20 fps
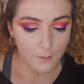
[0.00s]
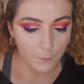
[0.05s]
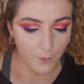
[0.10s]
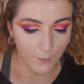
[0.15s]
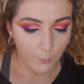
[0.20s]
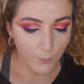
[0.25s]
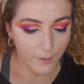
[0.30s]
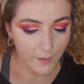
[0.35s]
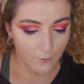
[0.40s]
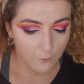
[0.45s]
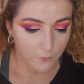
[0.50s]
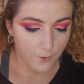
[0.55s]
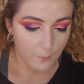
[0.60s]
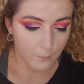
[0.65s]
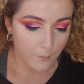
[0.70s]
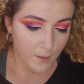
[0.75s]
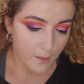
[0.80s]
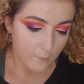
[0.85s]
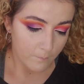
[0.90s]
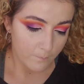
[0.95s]
the Maybelline Fit
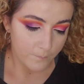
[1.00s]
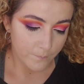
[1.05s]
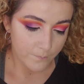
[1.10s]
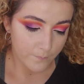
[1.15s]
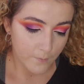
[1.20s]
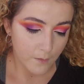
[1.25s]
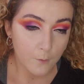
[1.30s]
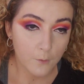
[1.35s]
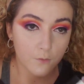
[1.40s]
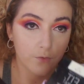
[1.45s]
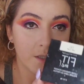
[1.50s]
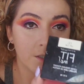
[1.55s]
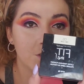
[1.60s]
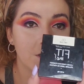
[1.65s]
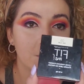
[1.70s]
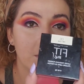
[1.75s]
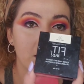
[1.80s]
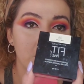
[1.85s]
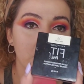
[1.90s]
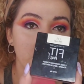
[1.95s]
Me Loose
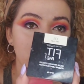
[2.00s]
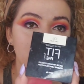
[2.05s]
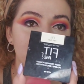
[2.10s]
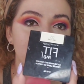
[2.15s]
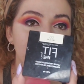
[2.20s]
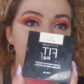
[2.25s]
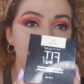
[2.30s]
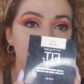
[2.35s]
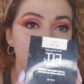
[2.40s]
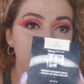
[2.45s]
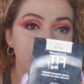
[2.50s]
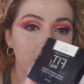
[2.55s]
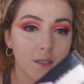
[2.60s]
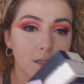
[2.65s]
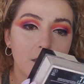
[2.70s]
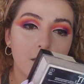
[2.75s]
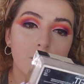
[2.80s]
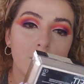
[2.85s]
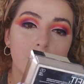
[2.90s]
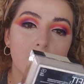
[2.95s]
Finishing Powder
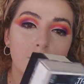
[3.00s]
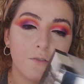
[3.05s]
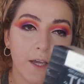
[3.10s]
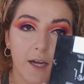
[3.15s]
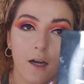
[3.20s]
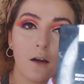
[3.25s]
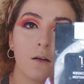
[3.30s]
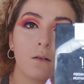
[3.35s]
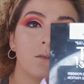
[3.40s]
in Fair